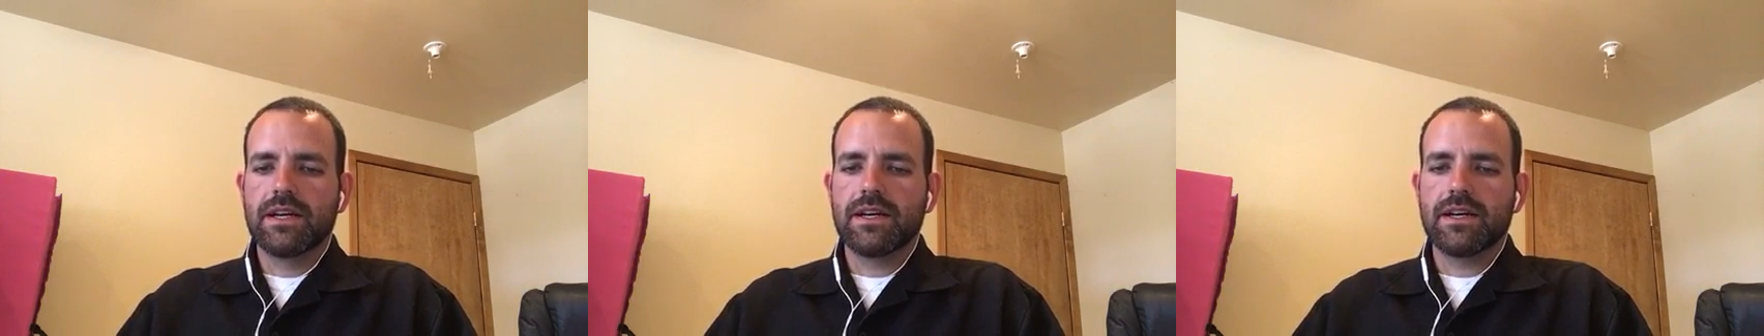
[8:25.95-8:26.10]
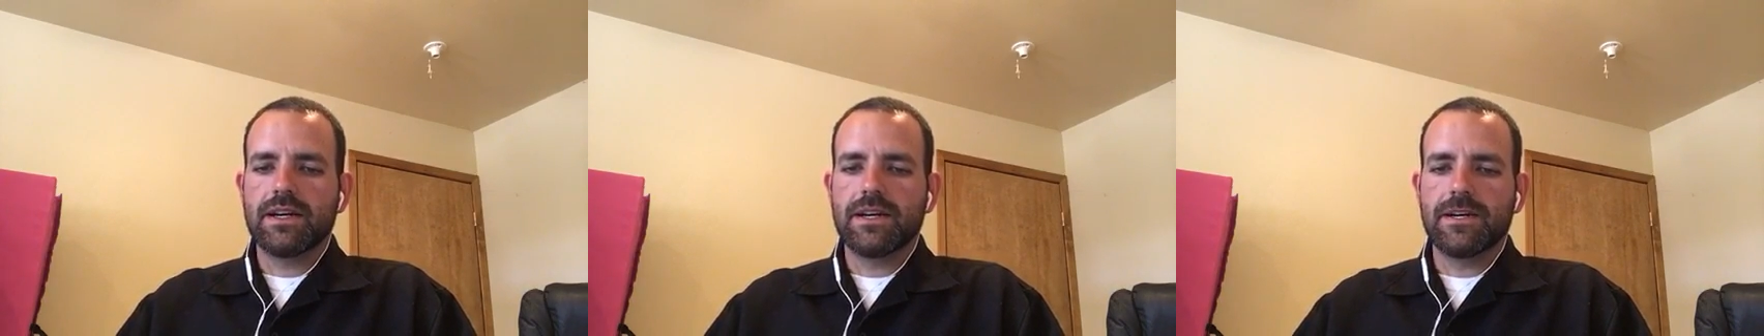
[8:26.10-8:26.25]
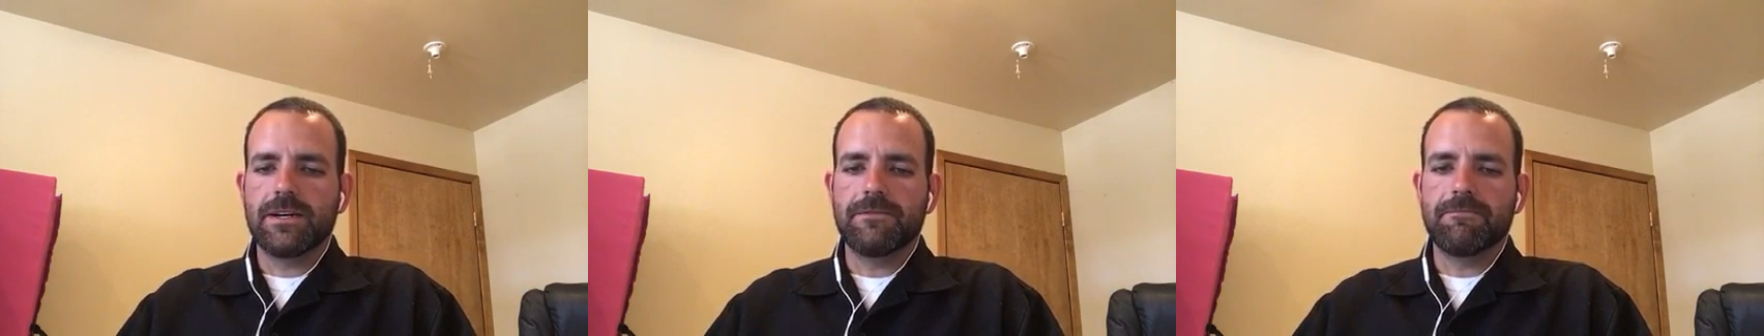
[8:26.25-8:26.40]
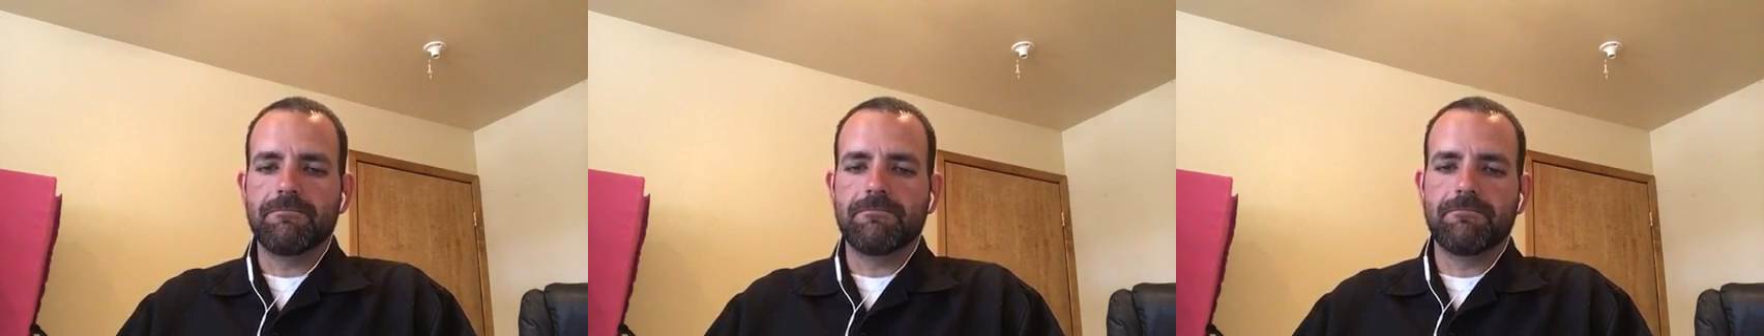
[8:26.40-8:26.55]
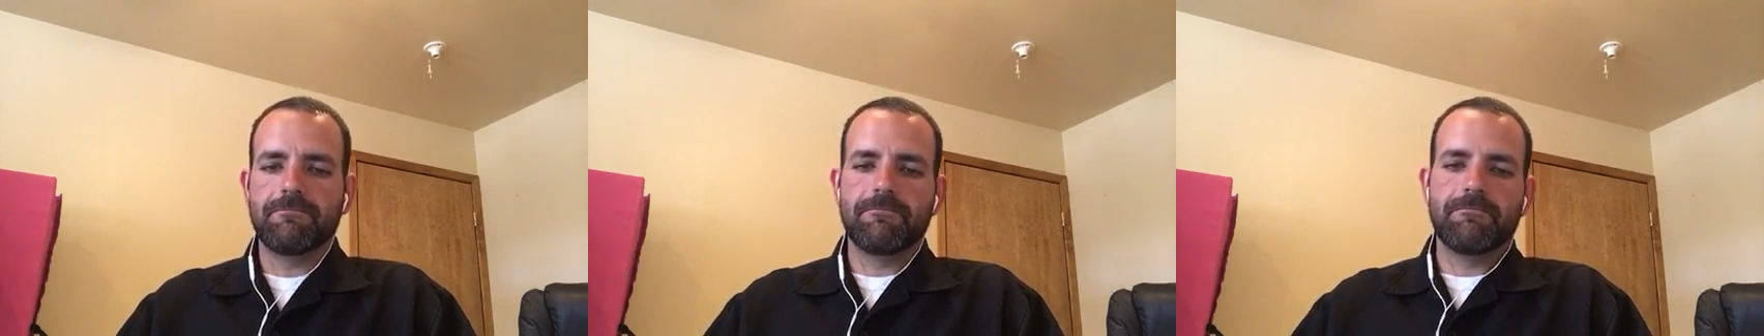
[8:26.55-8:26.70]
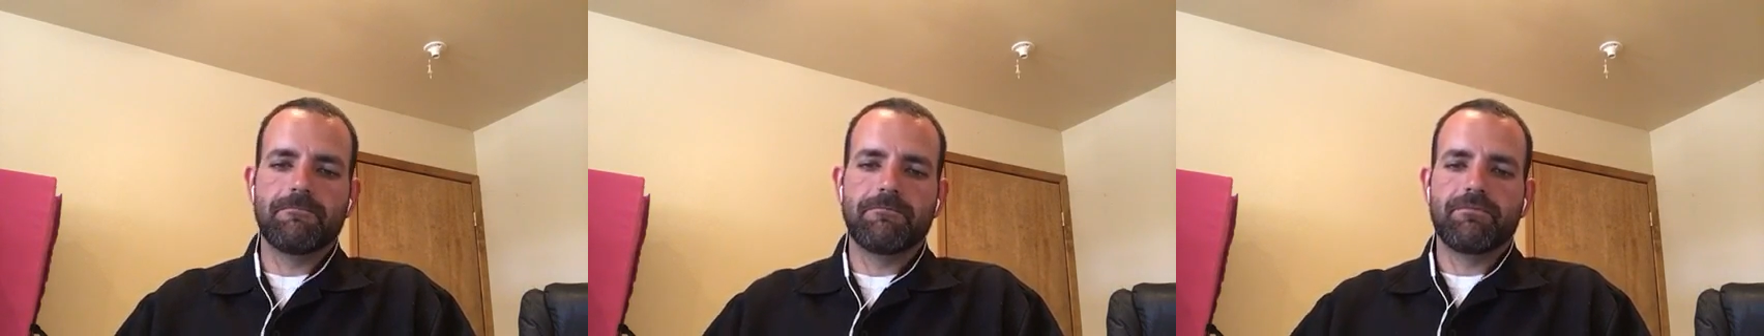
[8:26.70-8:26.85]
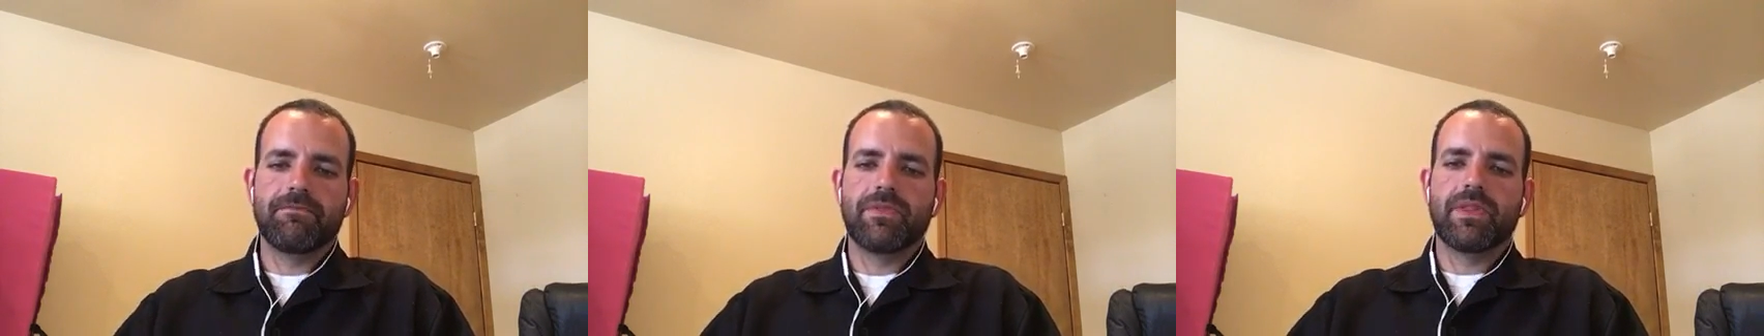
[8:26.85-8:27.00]

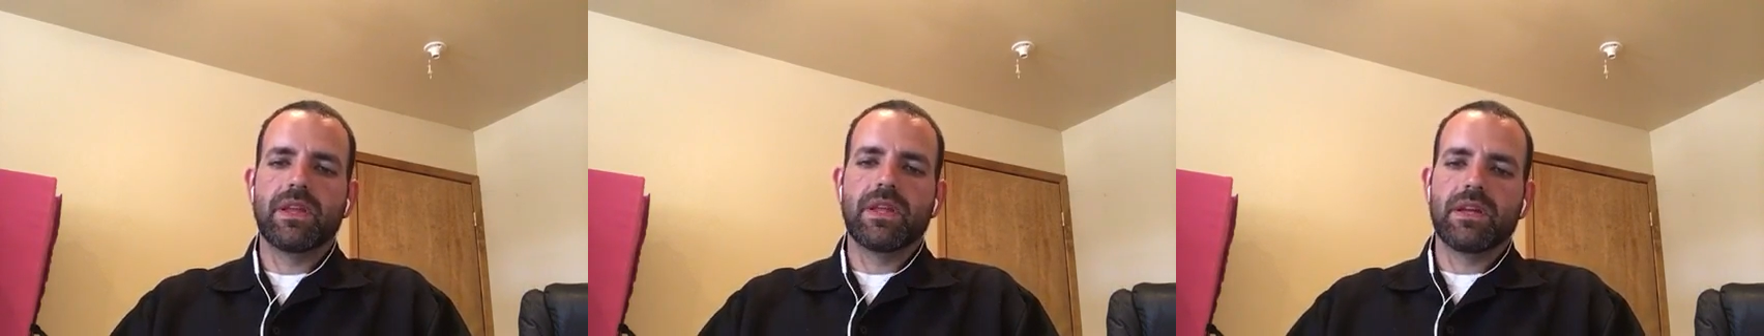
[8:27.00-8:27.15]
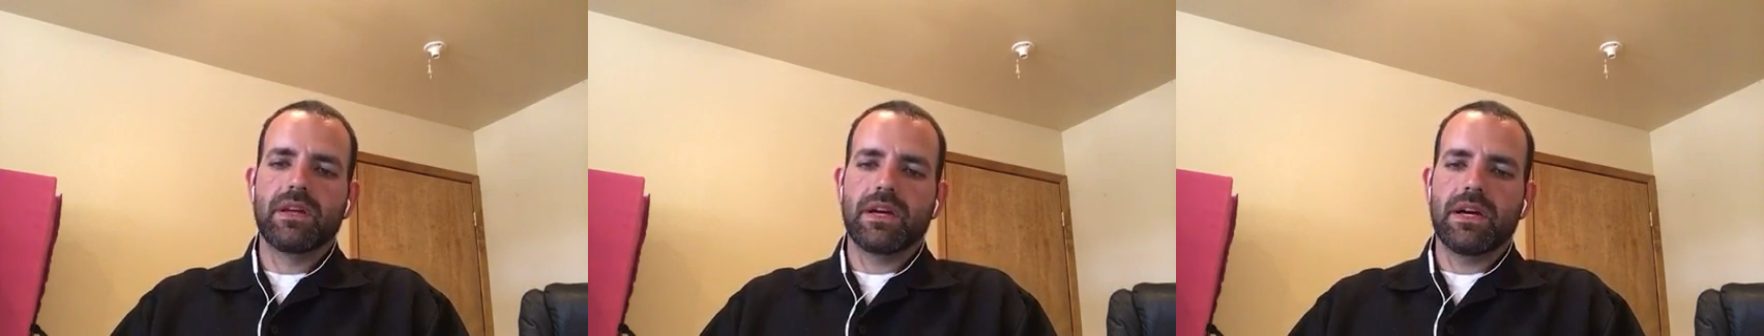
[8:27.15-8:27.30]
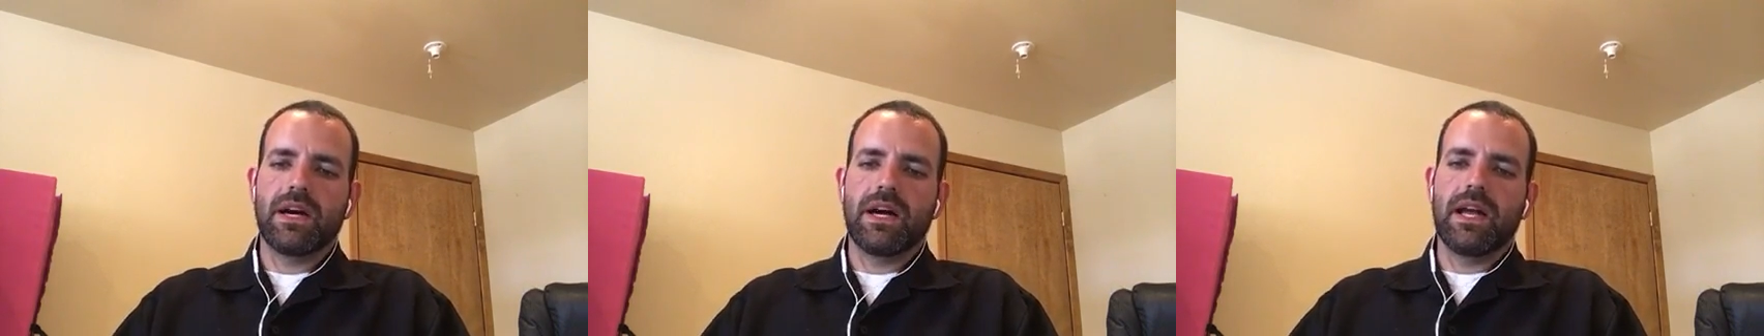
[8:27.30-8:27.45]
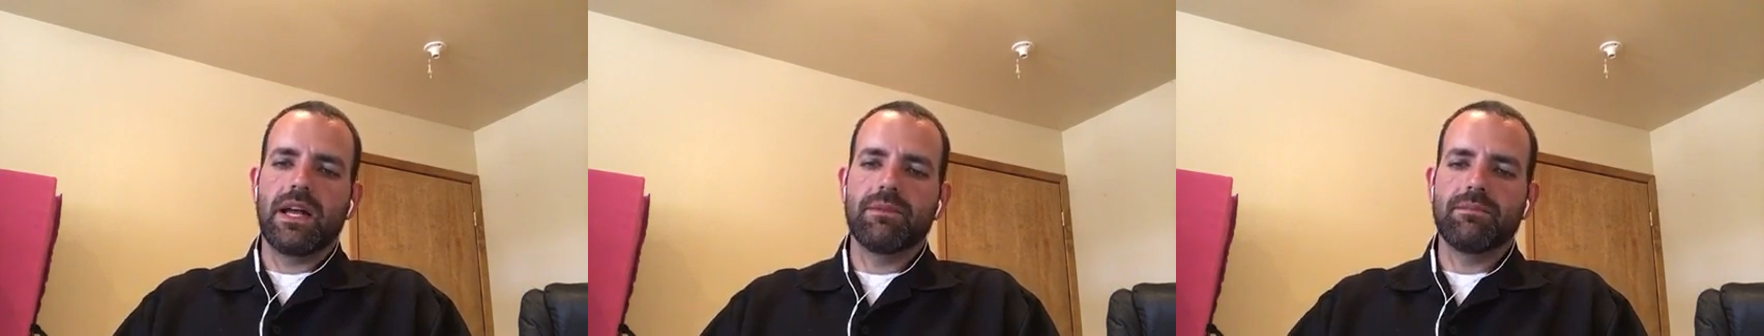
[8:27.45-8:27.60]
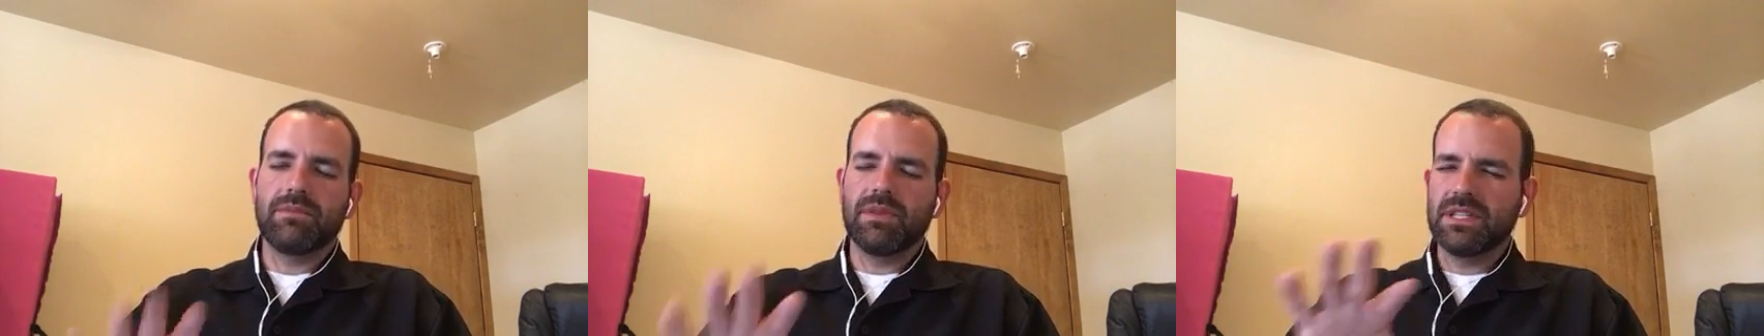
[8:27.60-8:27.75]
and